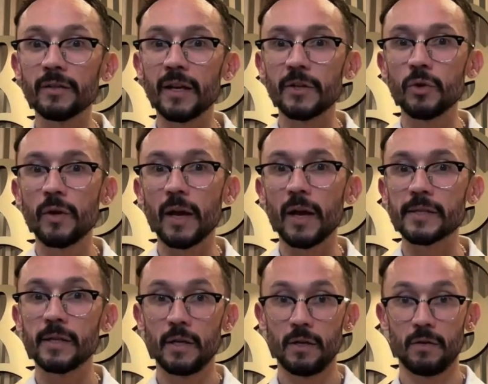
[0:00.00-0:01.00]
that you guys
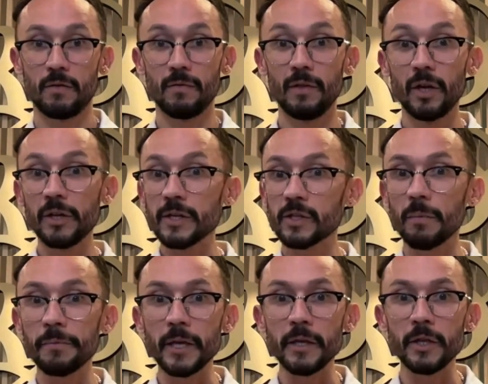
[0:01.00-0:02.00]
learning
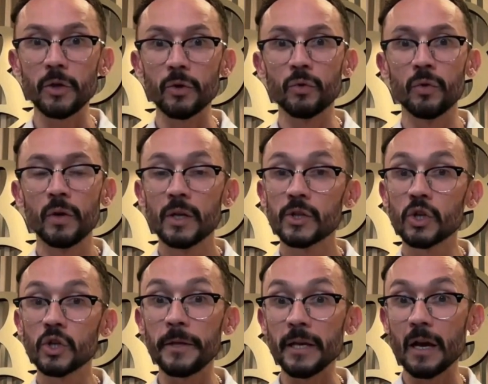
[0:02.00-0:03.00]
something new,
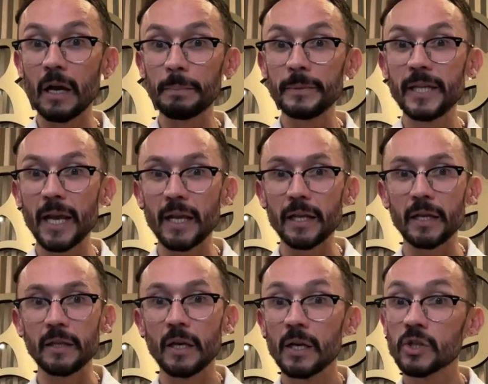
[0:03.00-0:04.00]
something
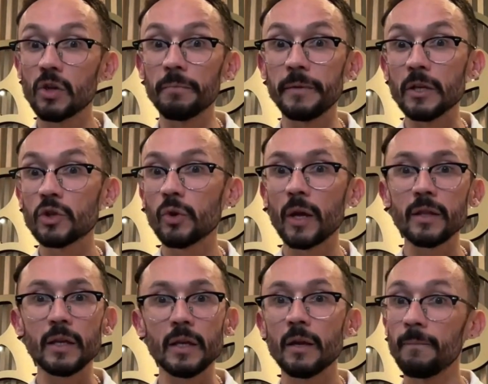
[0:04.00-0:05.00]
updated, something
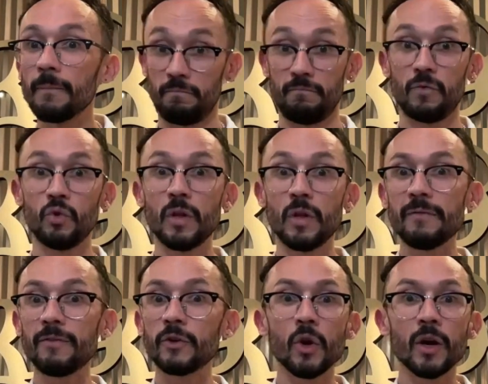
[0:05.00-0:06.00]
trendy to
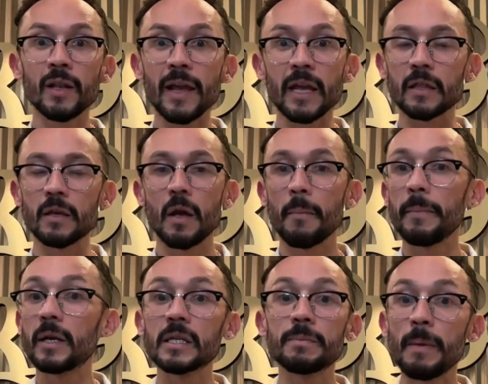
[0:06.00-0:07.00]
deliver to your client,
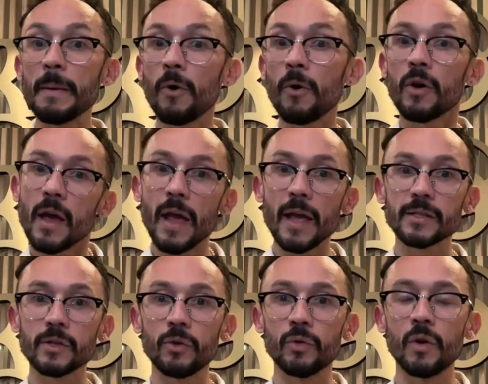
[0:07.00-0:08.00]
because people gonna
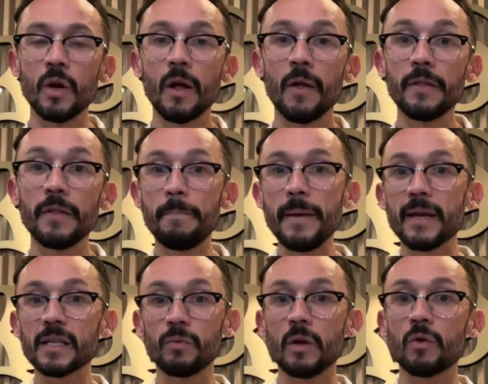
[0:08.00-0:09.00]
ask you. The
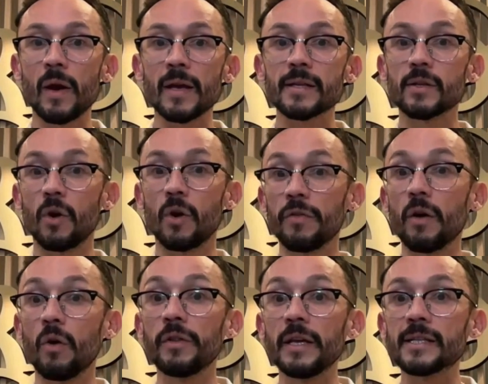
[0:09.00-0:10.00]
biggest request
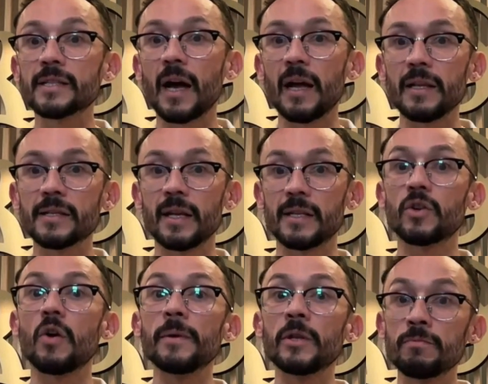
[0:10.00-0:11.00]
on the stylist that's
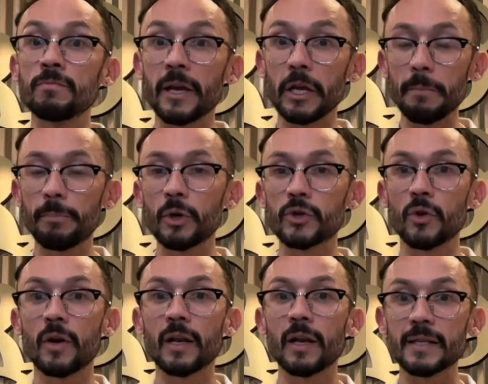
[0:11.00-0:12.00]
coming to my in-person
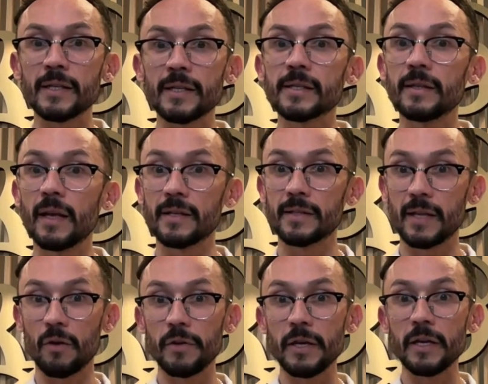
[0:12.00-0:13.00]
classes that's
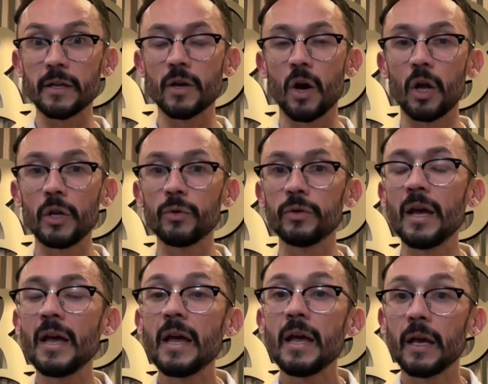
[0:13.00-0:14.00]
held here in Hollywood,
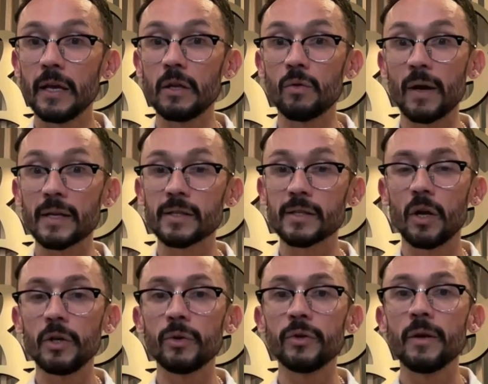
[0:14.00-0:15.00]
in West
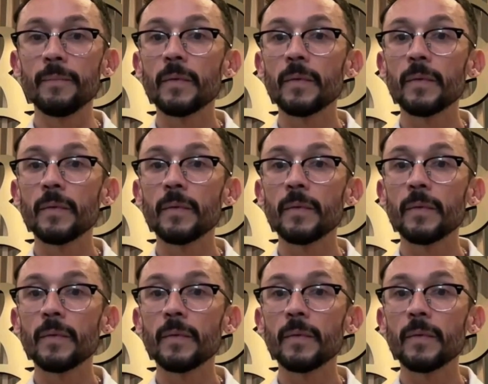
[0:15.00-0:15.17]
Hollywood,